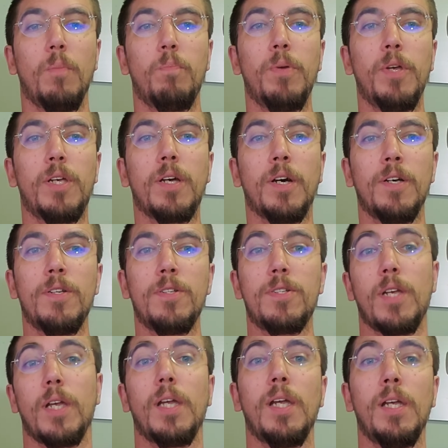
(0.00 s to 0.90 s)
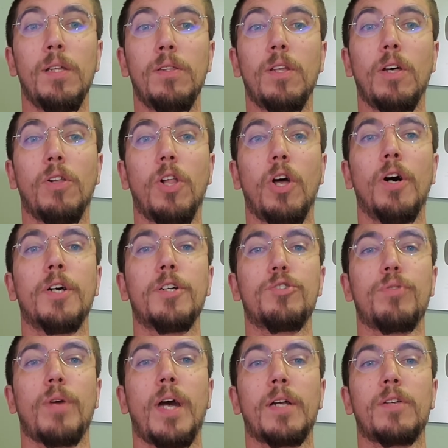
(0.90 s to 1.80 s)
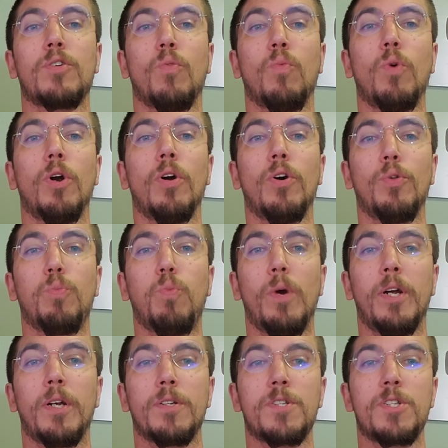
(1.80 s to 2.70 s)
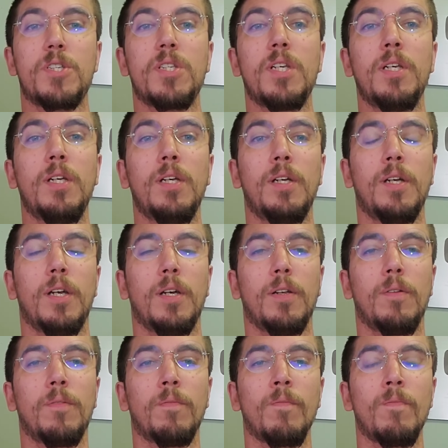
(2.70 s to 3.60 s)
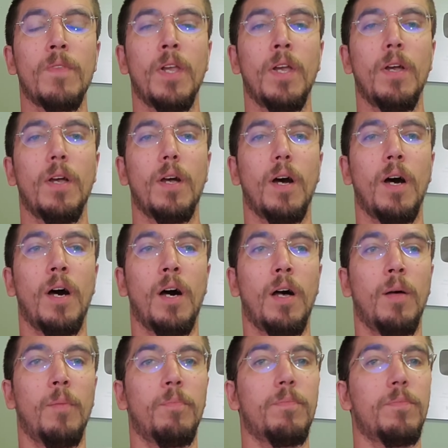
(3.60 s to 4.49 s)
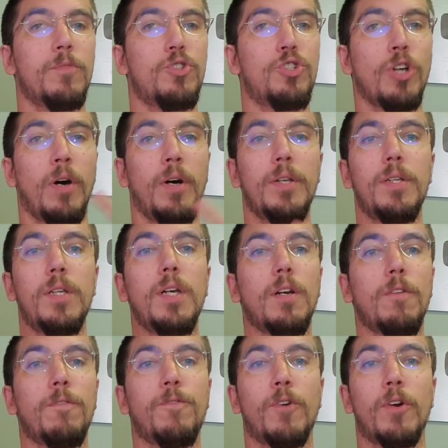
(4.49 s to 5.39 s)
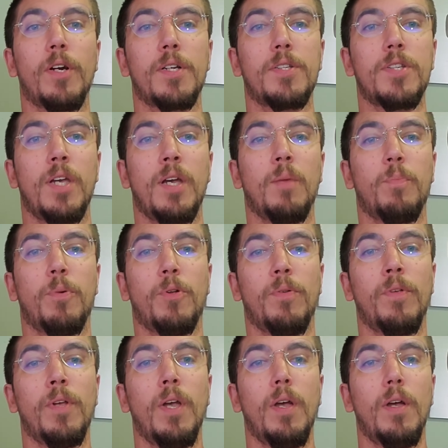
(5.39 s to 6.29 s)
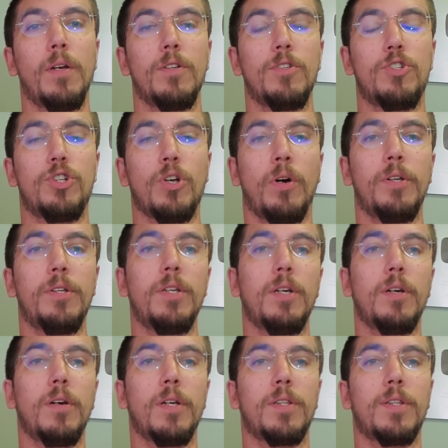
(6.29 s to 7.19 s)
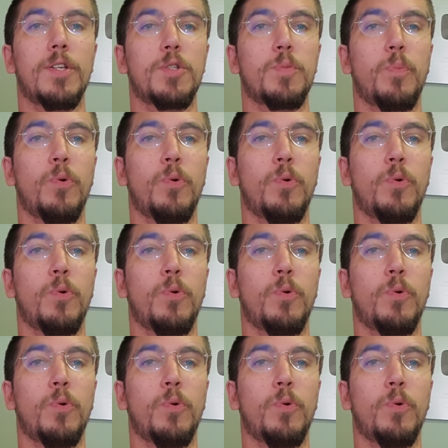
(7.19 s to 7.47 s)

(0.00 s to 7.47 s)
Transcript: because in the lawn tractor world, we're seeing it. John Deere, for example. John Deere at this